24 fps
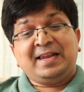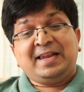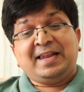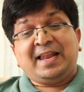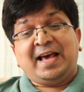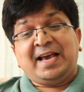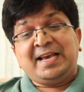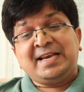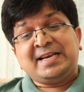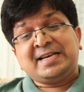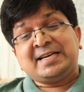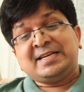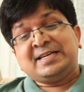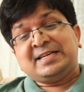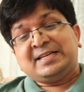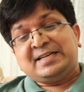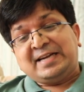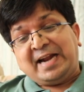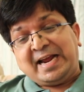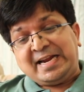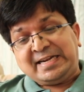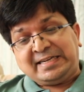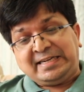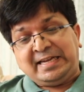
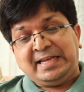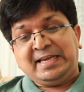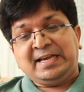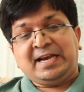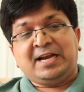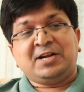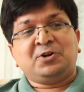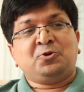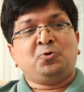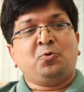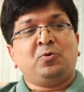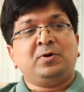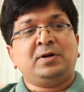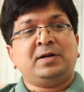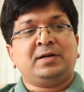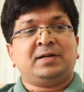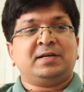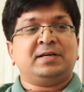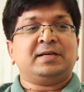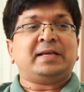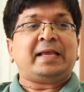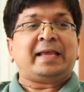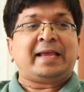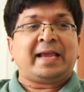like writing. I
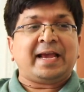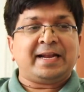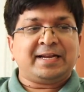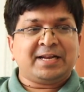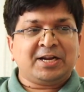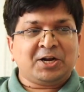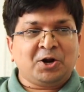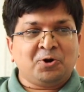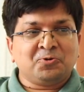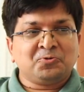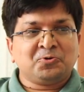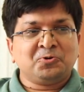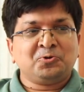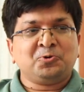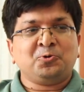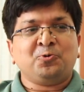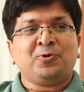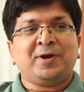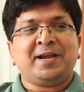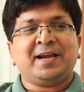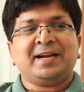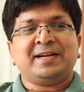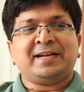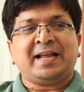don't get around to
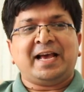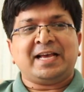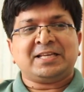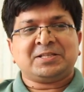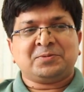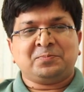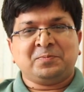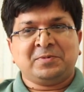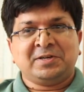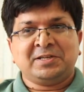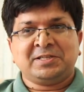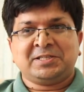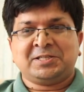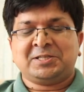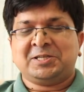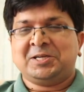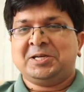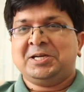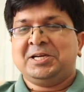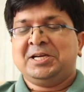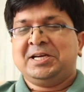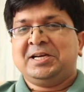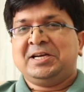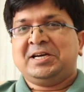doing it as much.
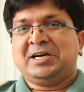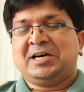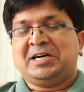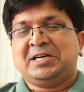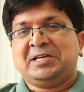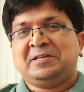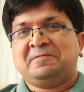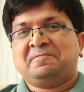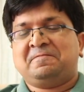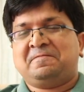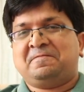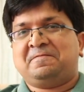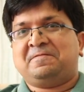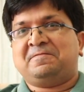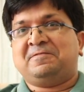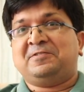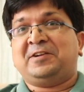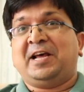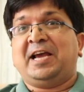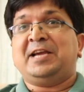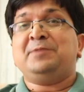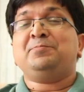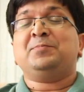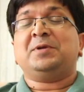
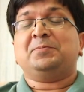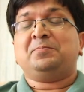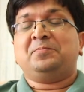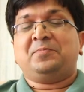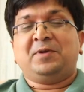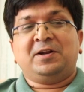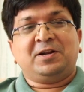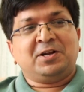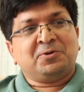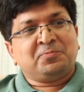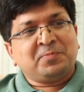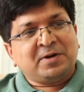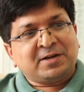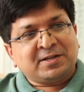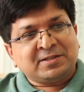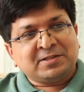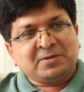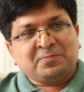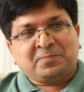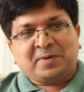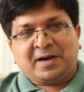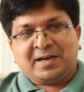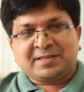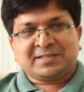I've dined a little bit
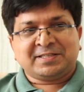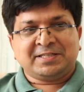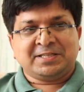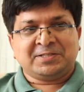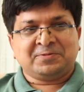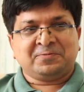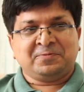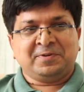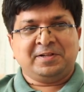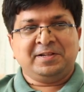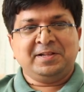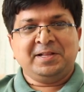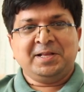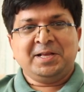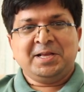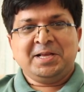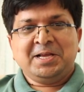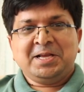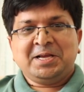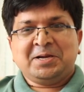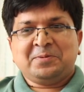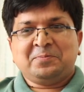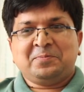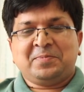in the past as well,
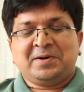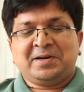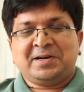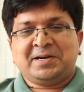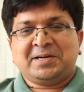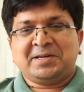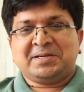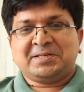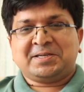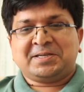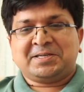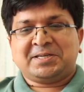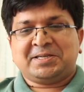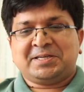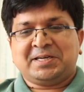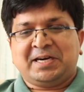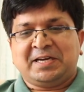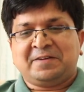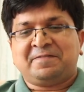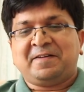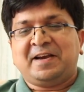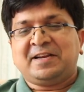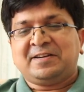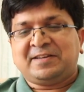but
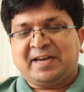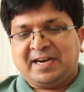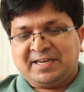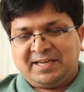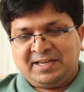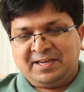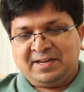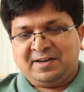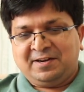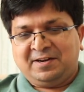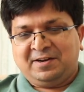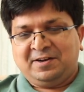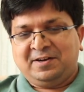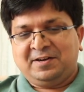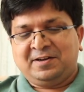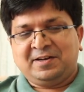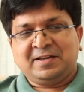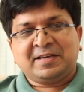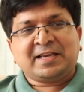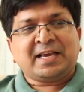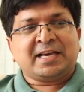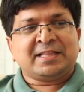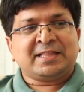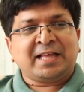I find writing a
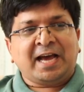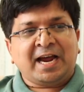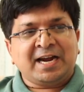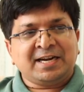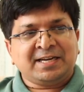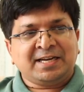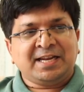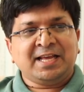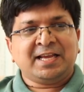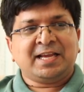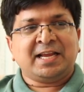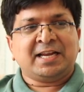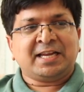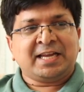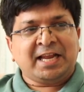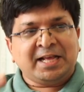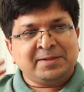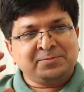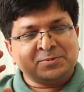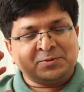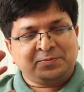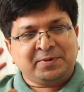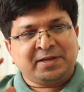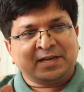little cathartic. It
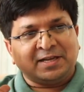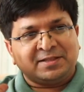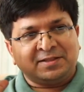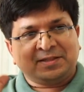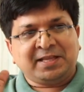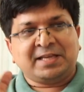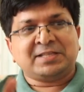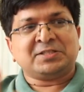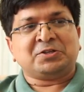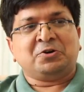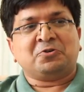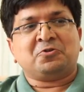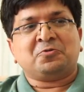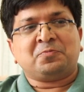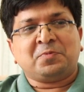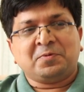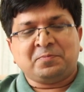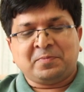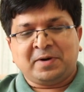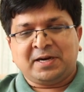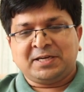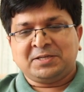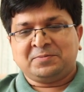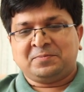helps me get things out of
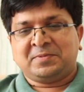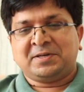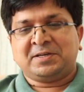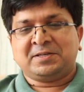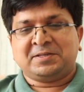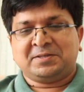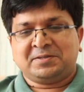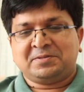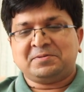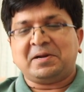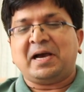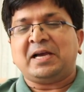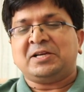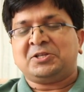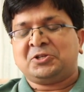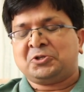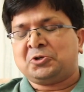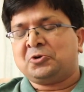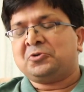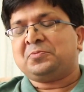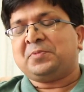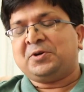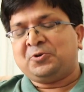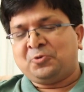my mind, but I
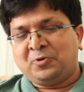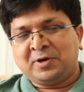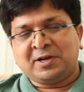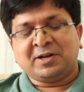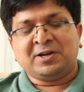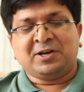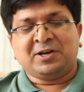should be doing a